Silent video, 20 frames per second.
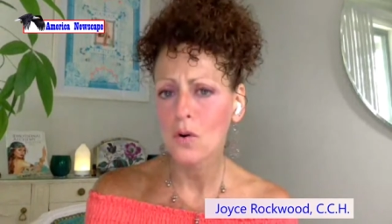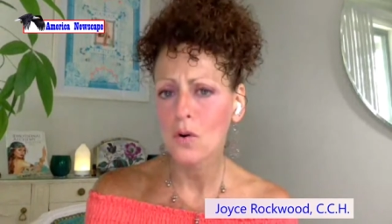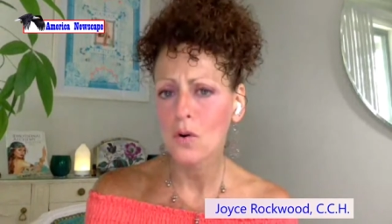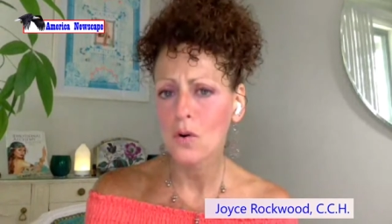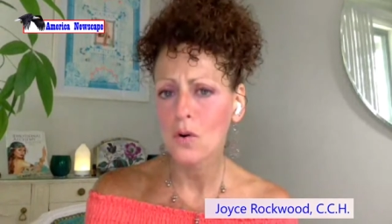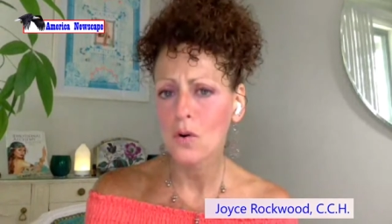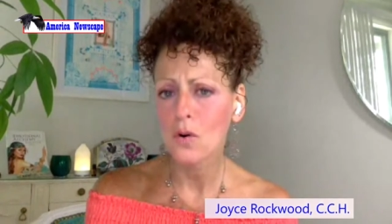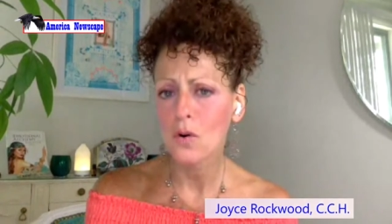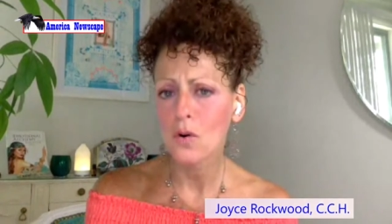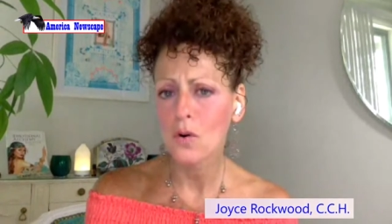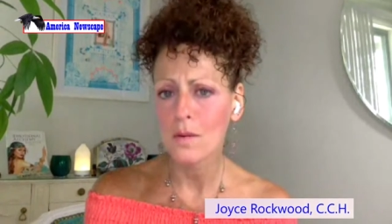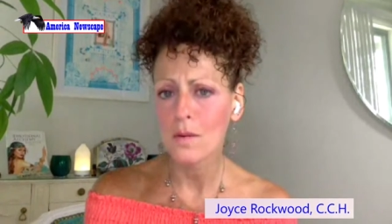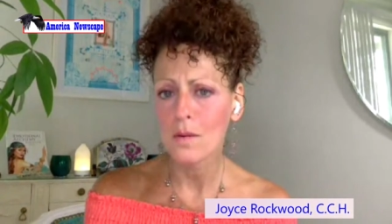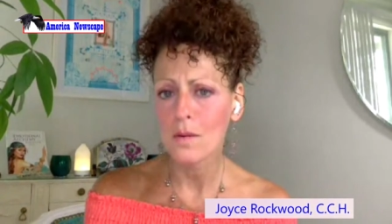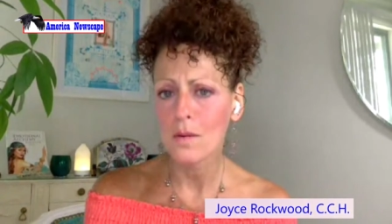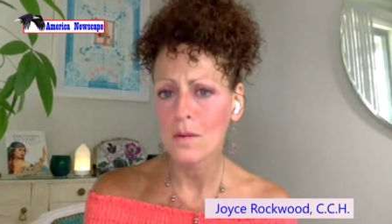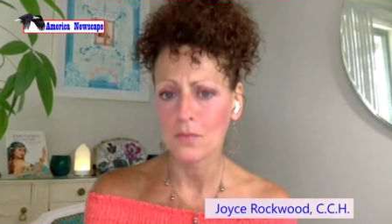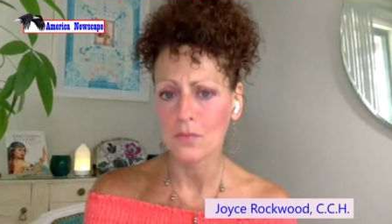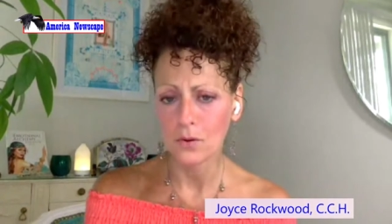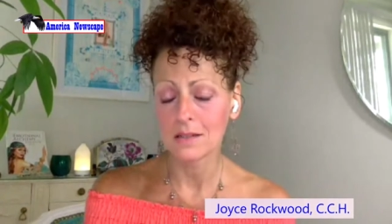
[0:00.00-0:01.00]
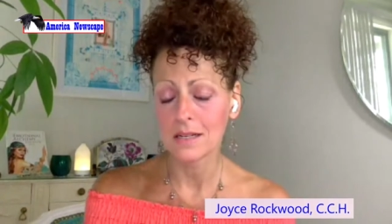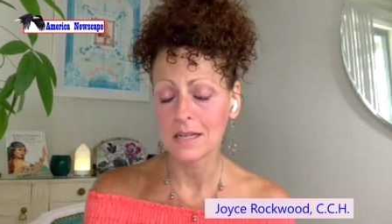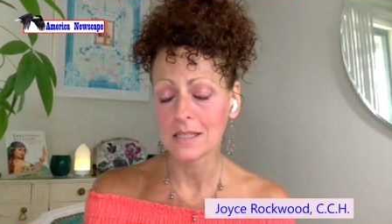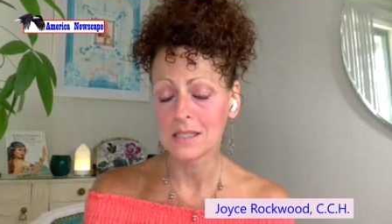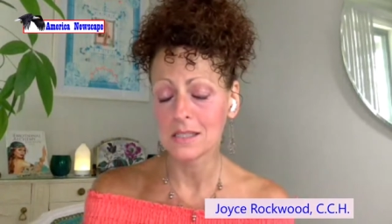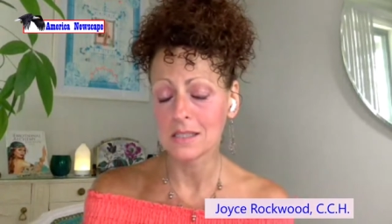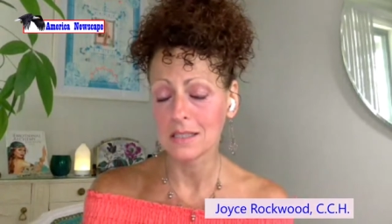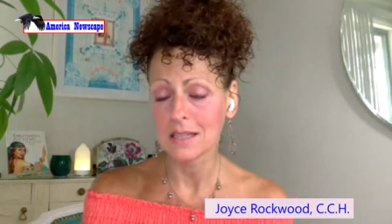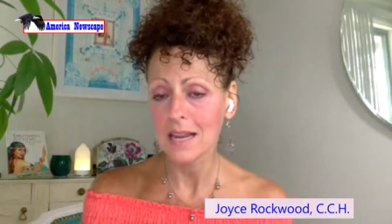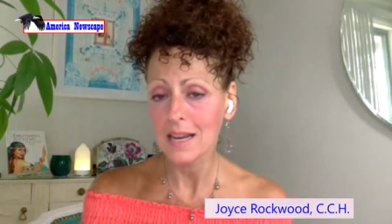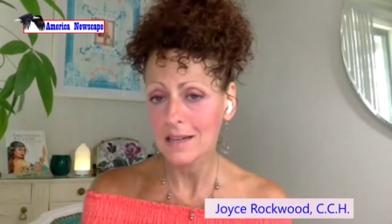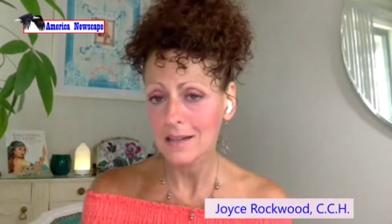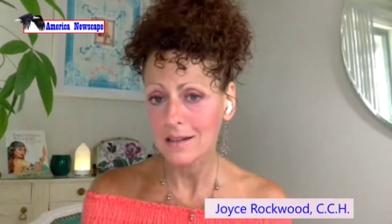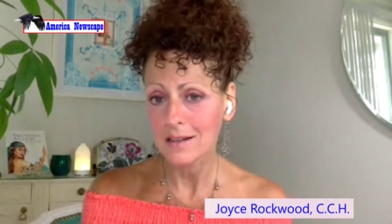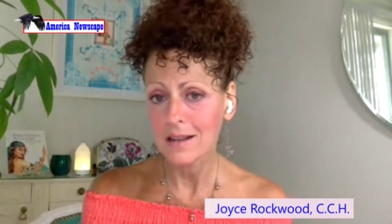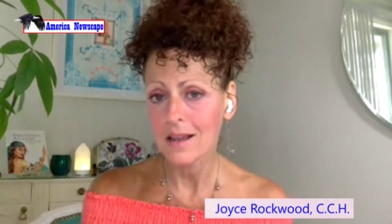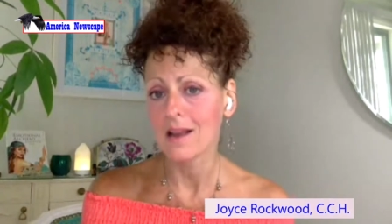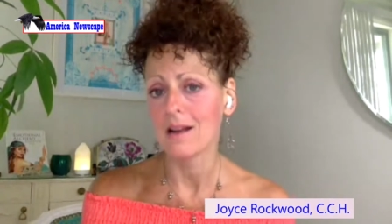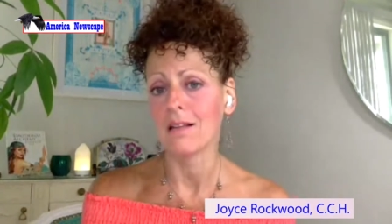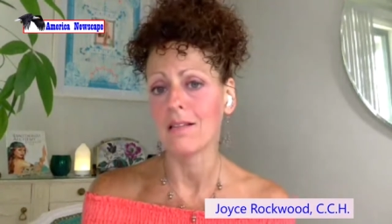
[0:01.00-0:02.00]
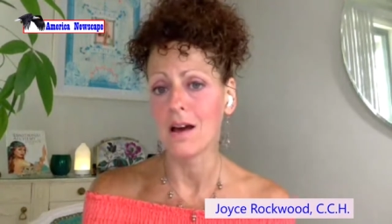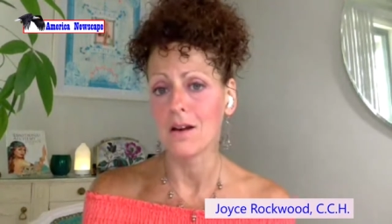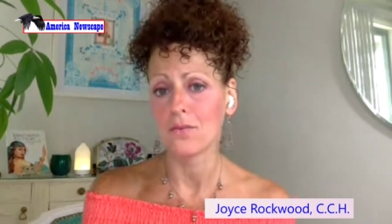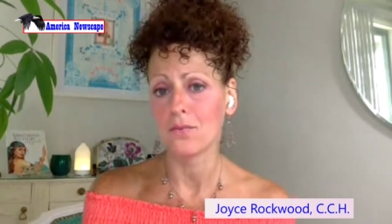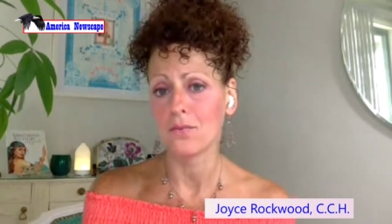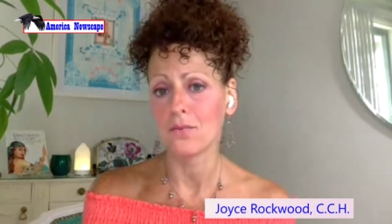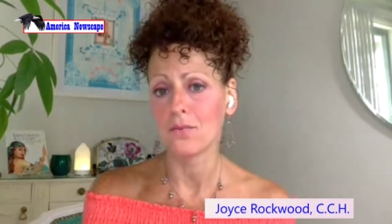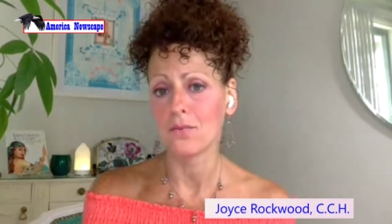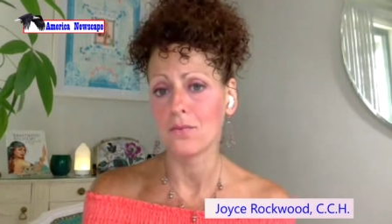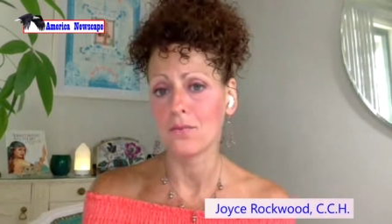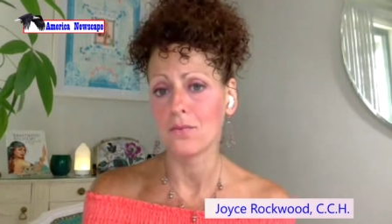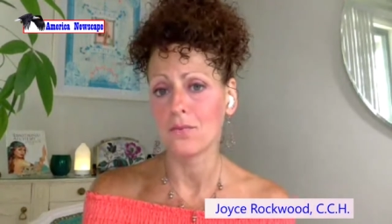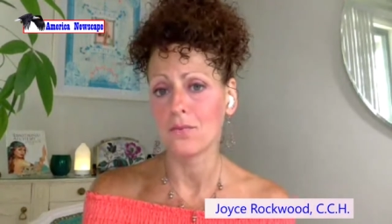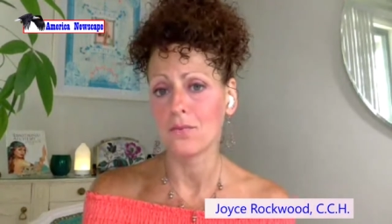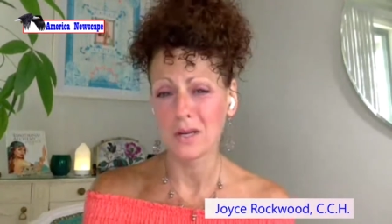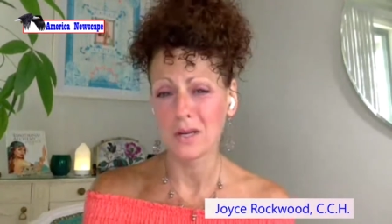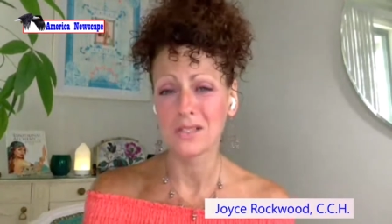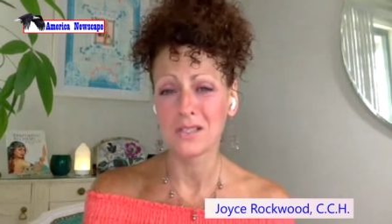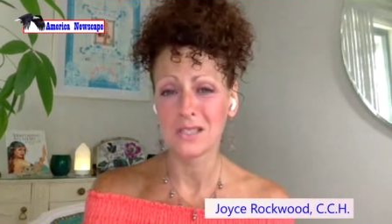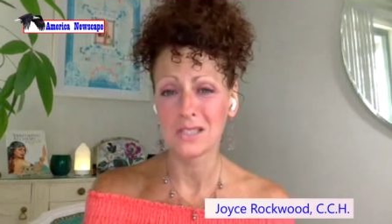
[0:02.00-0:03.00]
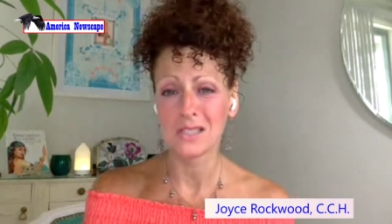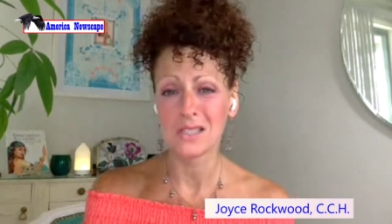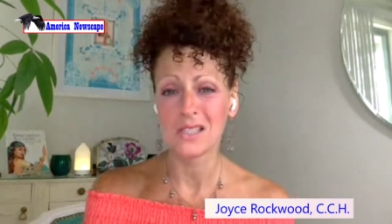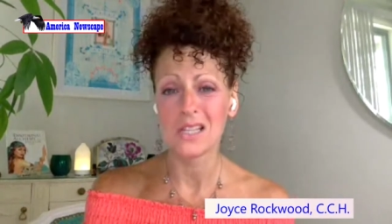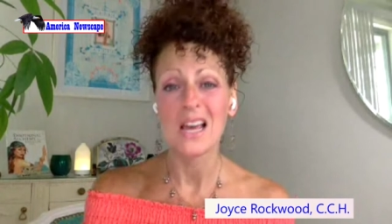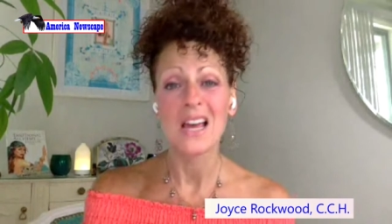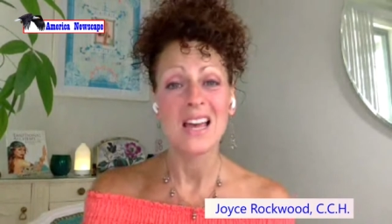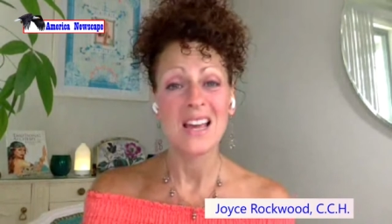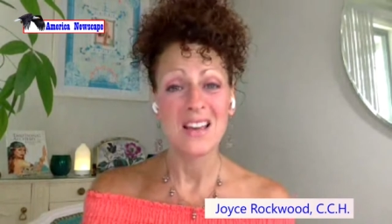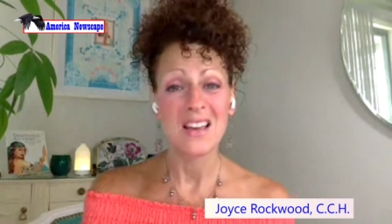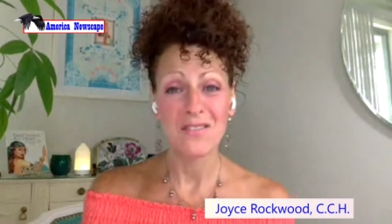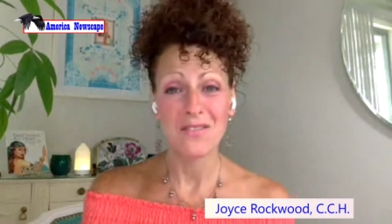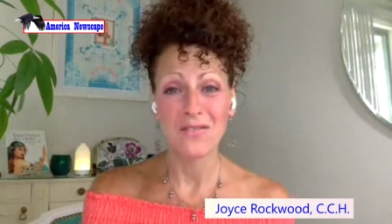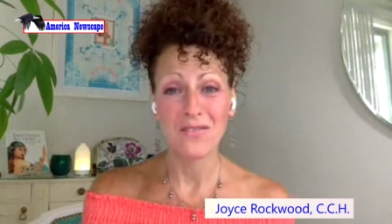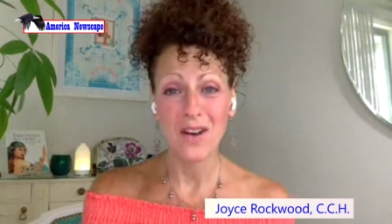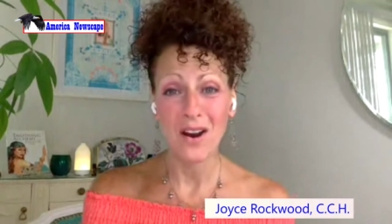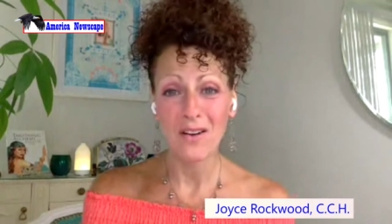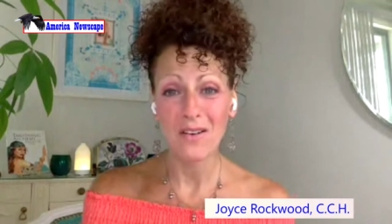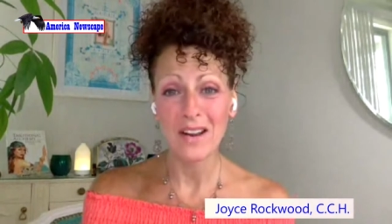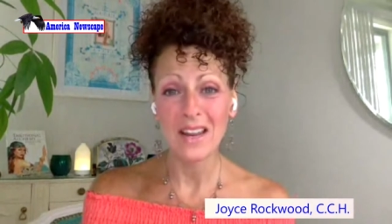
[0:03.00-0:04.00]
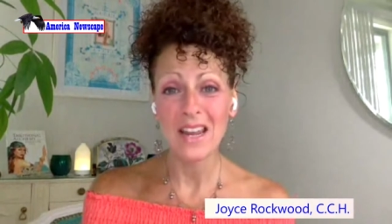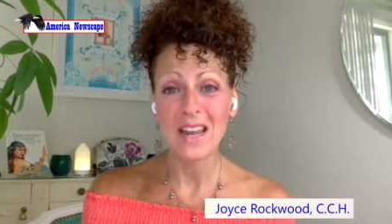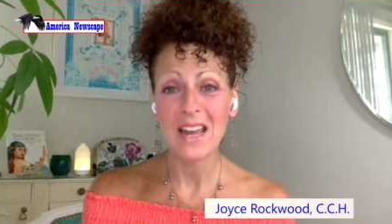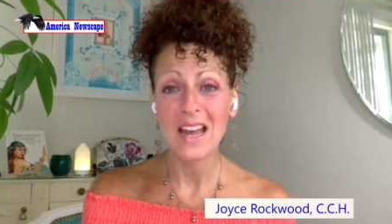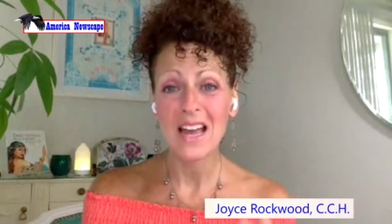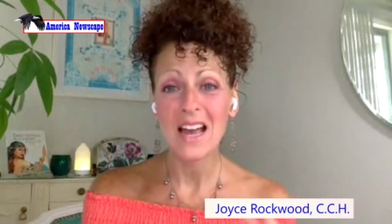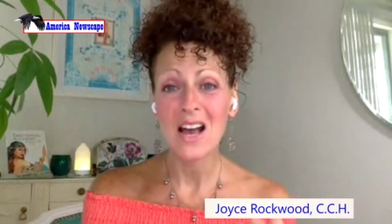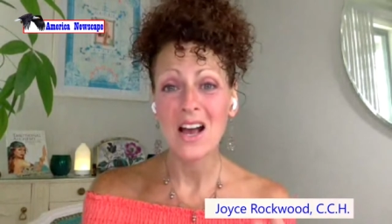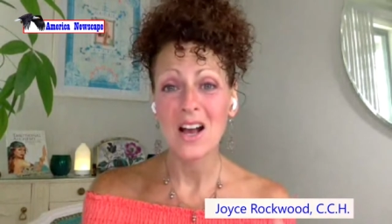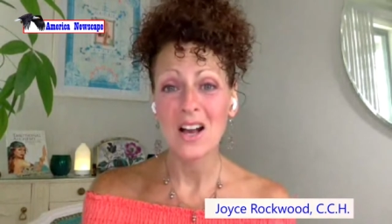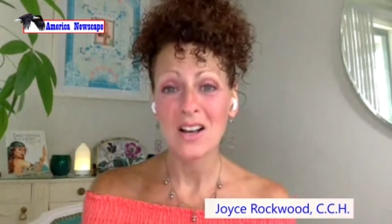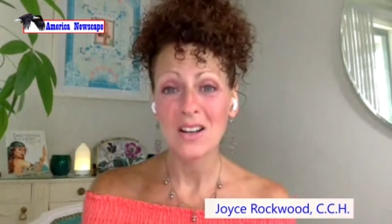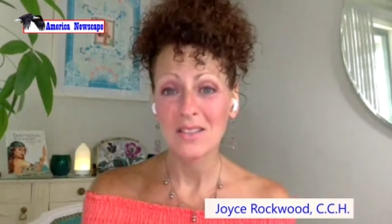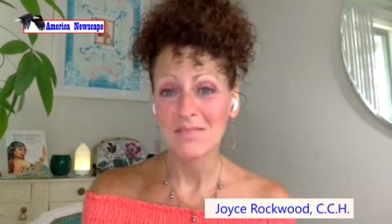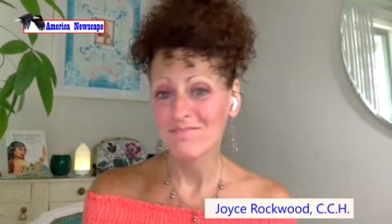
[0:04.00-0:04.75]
many, and it's laden in a lot of foods because it's very